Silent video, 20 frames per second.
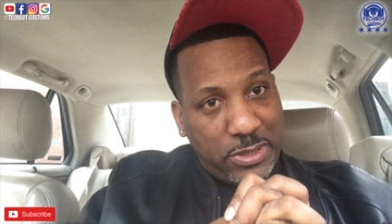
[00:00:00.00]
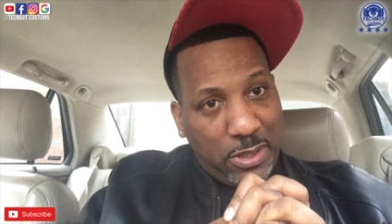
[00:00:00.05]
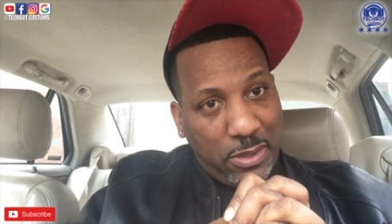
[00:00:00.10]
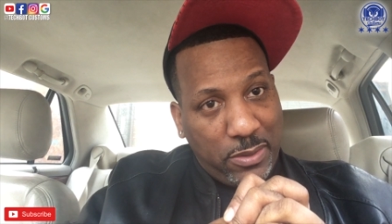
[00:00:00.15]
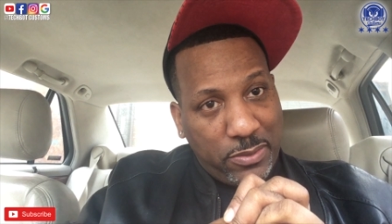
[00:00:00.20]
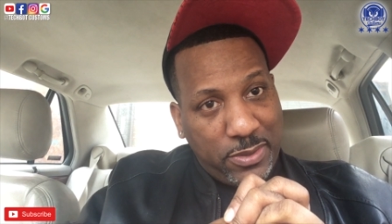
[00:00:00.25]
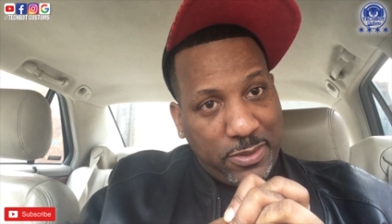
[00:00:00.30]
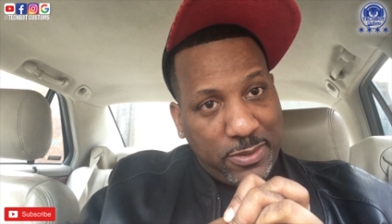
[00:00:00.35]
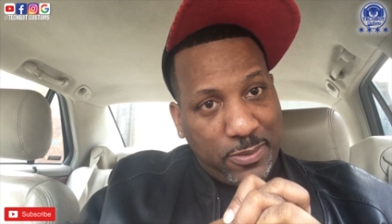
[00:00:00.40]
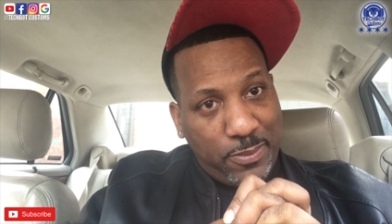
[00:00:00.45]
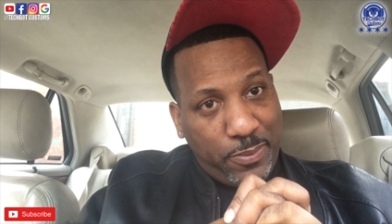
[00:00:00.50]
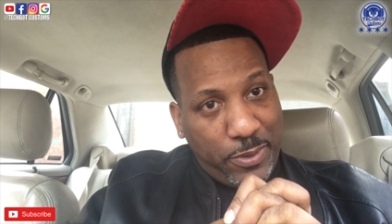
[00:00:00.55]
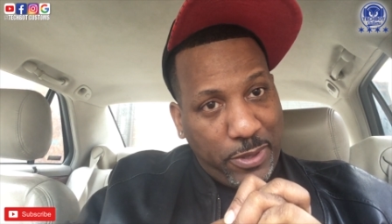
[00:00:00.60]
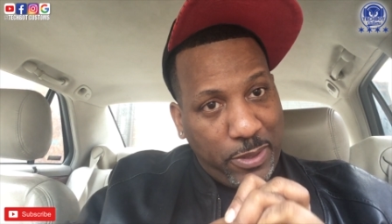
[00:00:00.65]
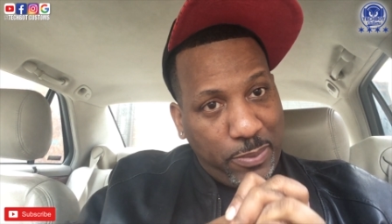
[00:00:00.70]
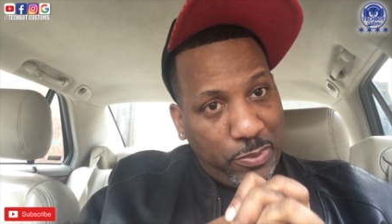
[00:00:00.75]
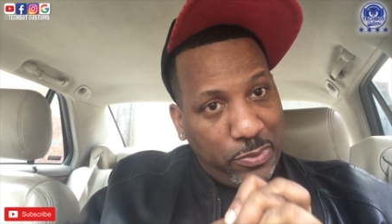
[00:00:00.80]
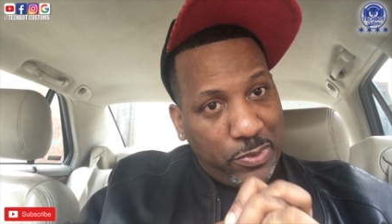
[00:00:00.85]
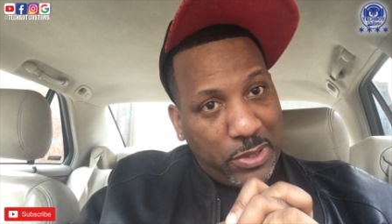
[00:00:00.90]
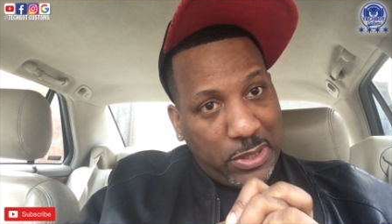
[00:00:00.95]
talk to some
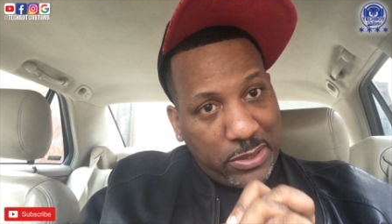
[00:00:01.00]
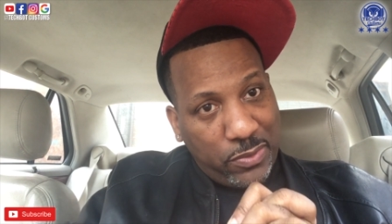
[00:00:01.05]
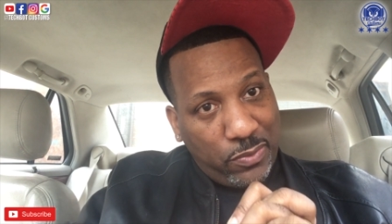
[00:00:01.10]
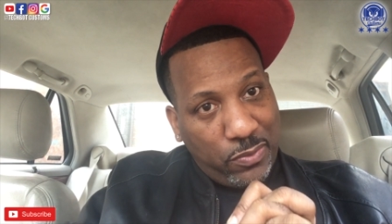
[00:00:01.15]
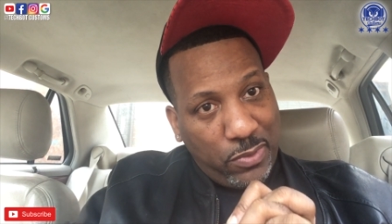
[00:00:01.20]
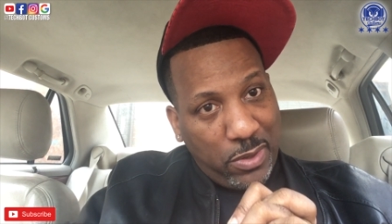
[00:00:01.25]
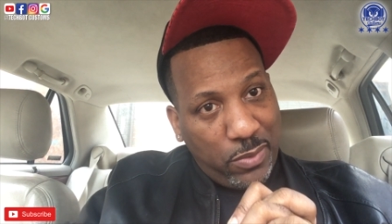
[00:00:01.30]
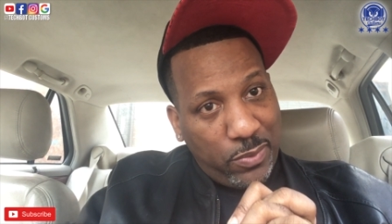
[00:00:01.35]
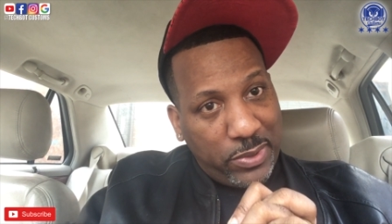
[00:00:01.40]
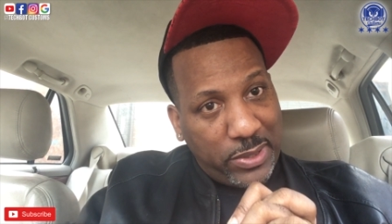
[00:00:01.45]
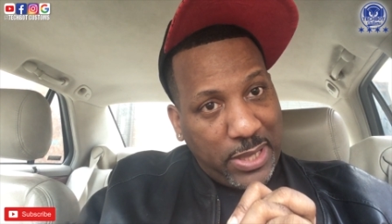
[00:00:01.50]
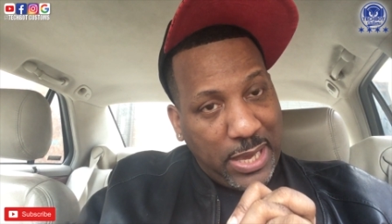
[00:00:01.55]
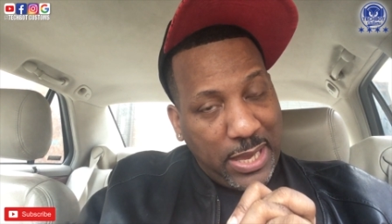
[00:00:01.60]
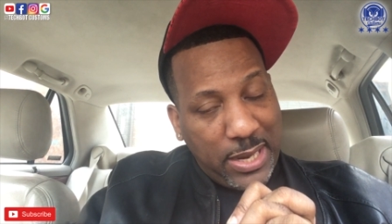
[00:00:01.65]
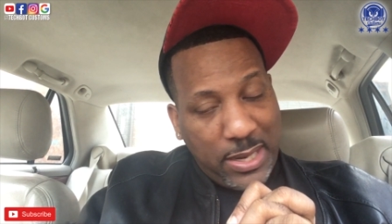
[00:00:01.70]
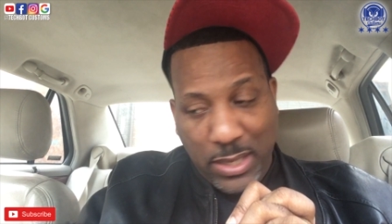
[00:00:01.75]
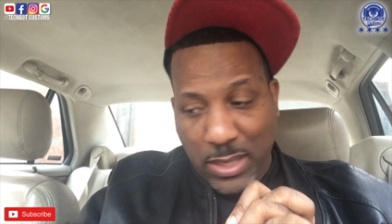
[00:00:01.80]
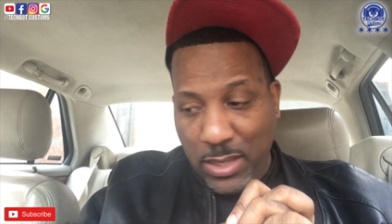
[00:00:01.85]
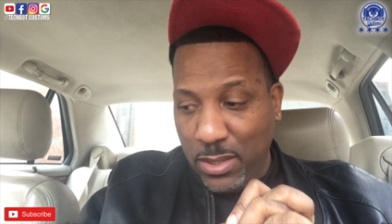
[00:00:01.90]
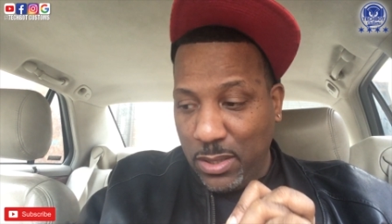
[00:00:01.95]
people. Nothing wrong with
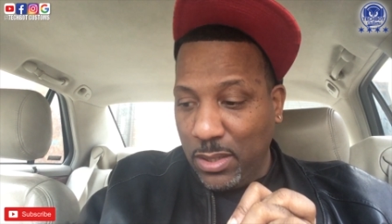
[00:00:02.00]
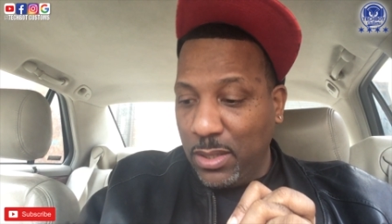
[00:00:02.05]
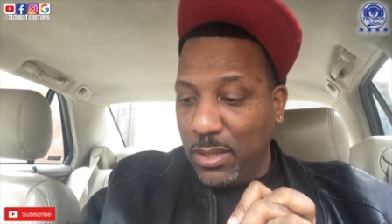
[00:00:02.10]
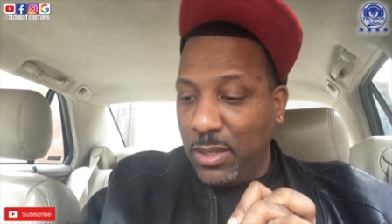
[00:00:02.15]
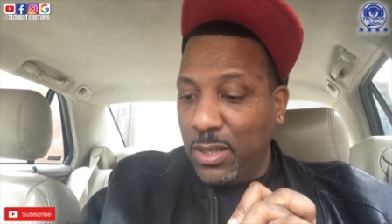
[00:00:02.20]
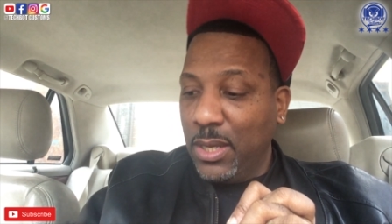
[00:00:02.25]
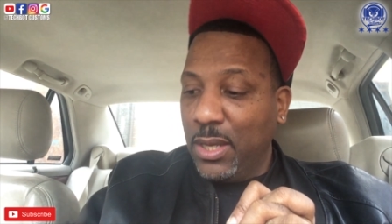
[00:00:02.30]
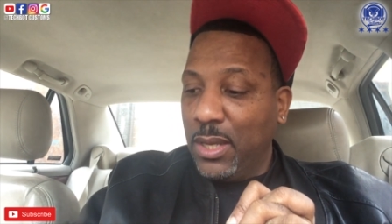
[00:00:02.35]
that either.